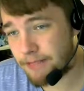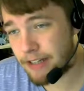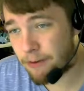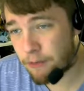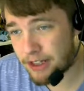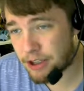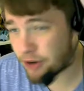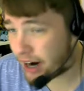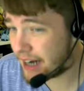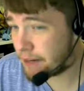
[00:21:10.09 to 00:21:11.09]
Do I want to
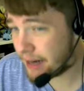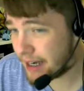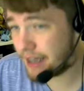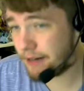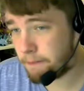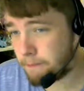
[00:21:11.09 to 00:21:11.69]
try and make it?